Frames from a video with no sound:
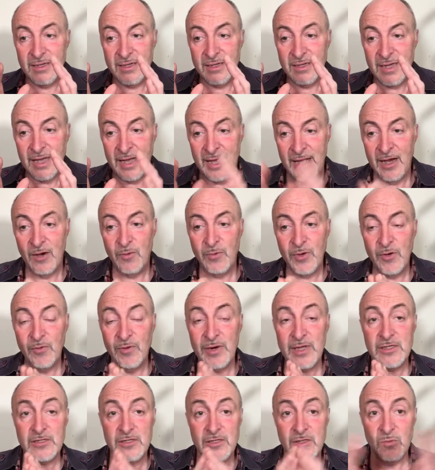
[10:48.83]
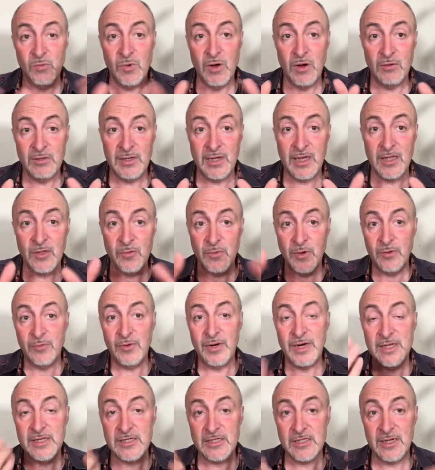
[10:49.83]
how we relate to the world and how the world
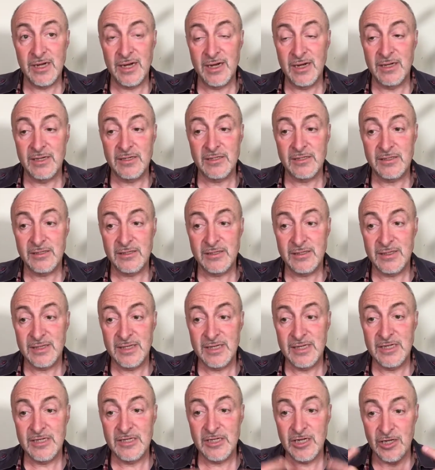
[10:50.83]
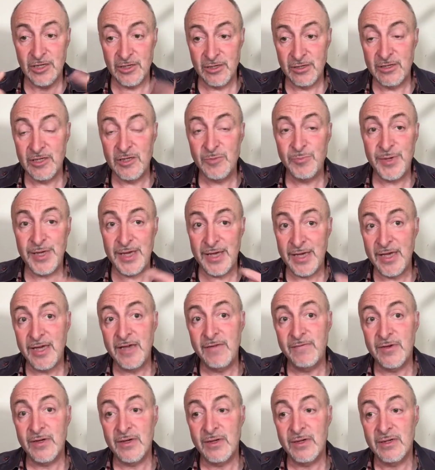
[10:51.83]
relates to us is learned
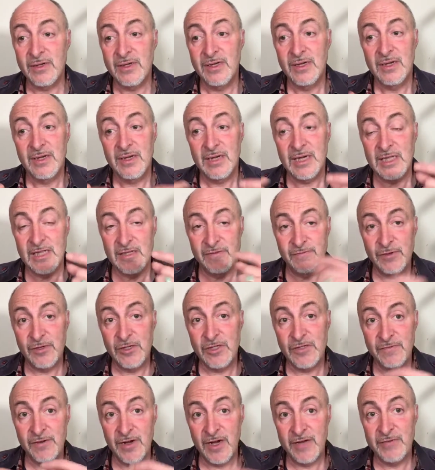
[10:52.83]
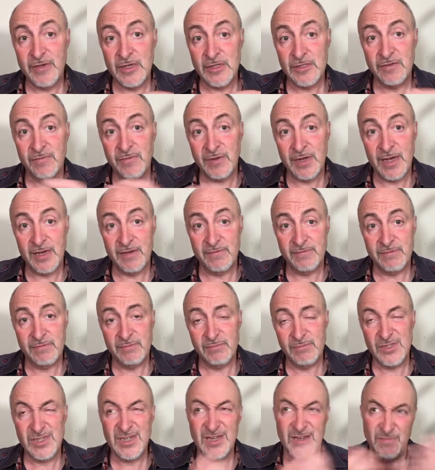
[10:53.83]
behavior in the first 5 years of life.
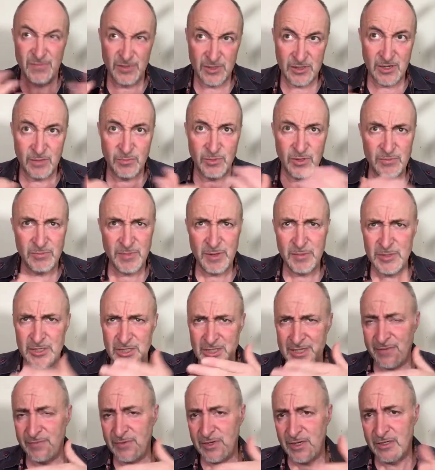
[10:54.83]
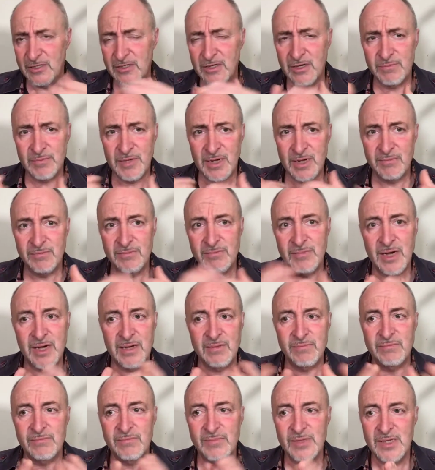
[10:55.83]
Say, for example, maybe 7 years.
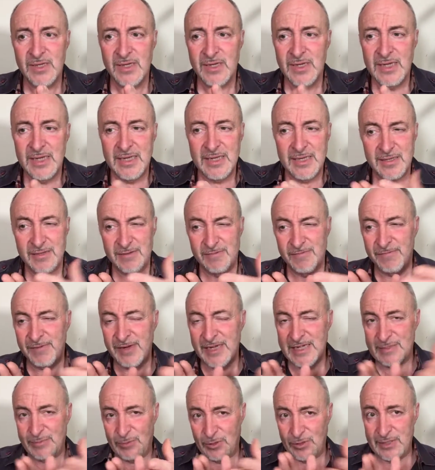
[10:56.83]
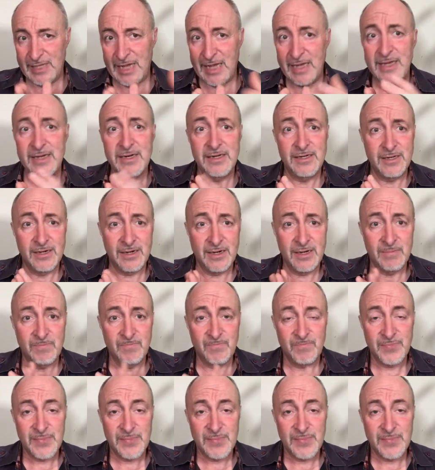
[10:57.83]
I'm flexible on that end time.